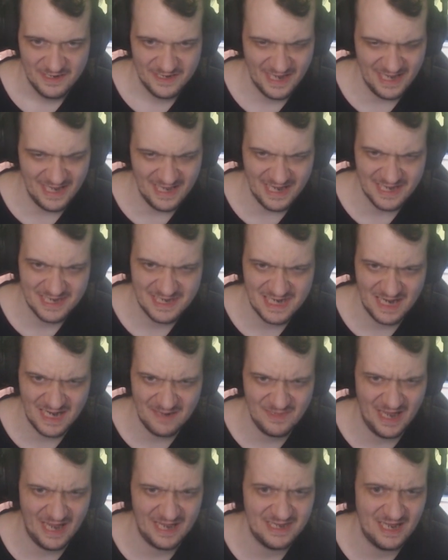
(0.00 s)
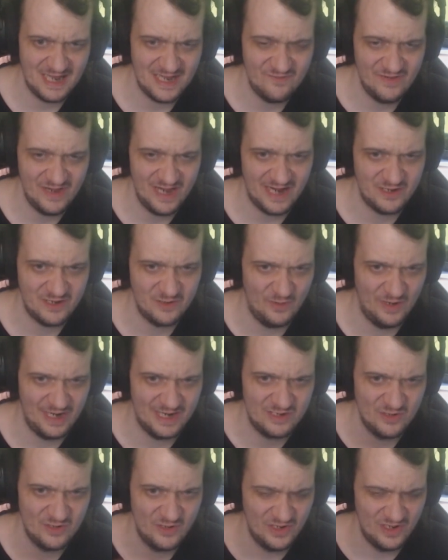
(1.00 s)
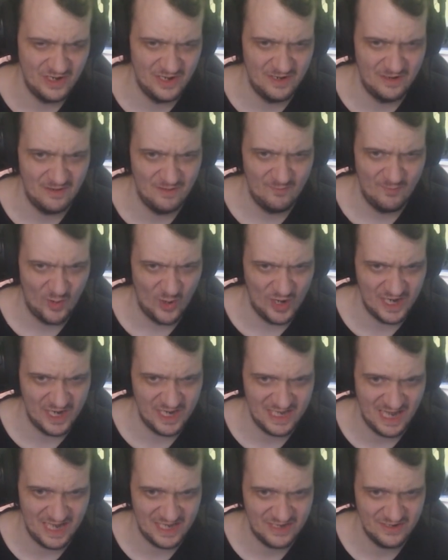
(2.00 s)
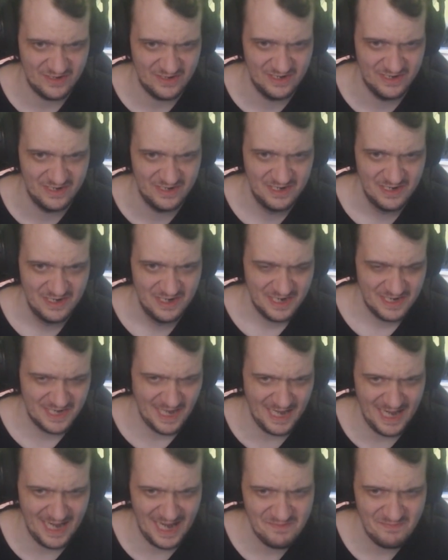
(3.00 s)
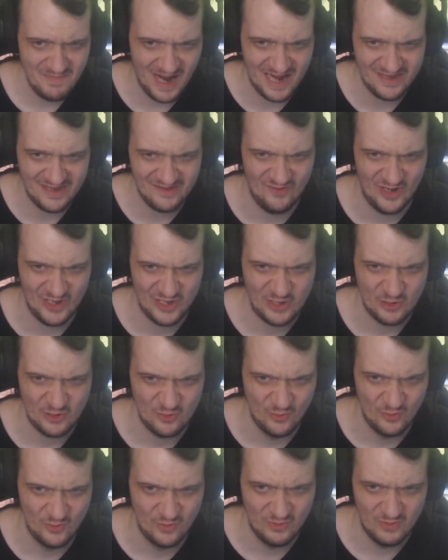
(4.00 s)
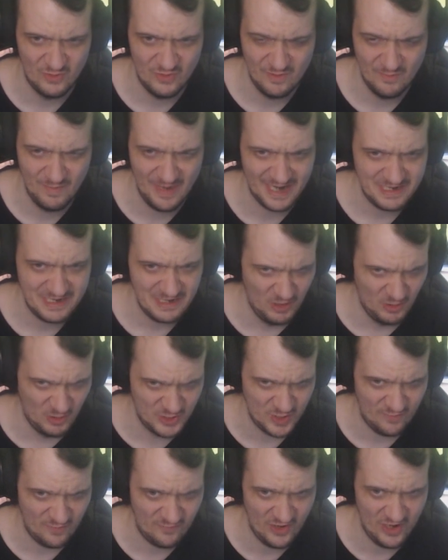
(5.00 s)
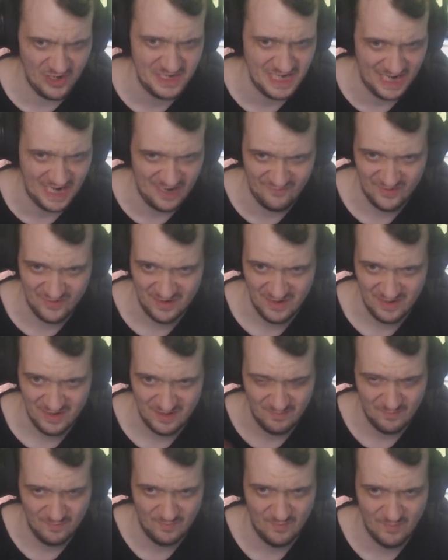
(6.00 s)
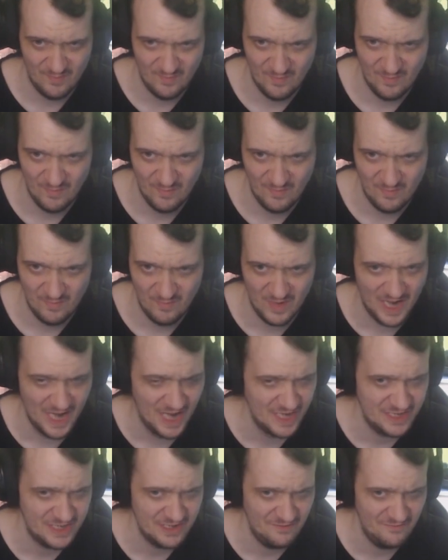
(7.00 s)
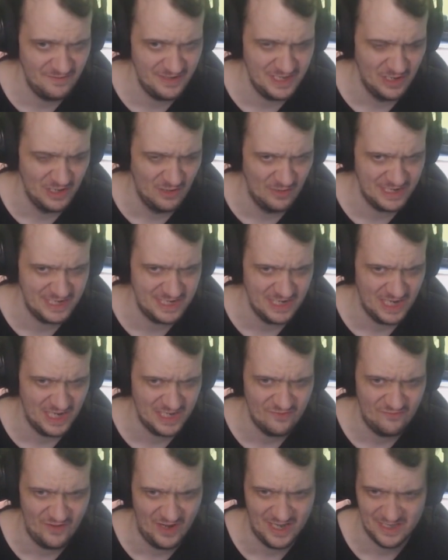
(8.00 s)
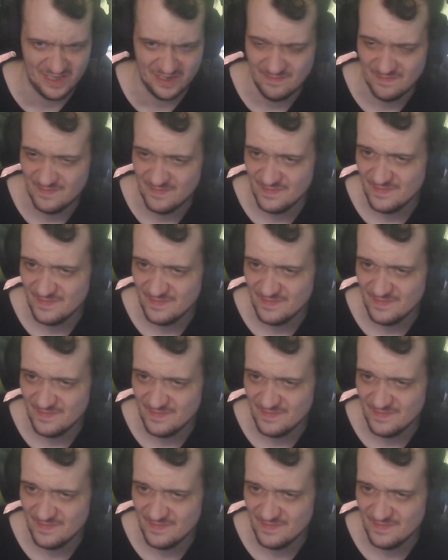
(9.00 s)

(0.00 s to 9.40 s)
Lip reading: And it seems like that we are going to the point that Twilight might want to make clothes of herself. But we know it's not fun.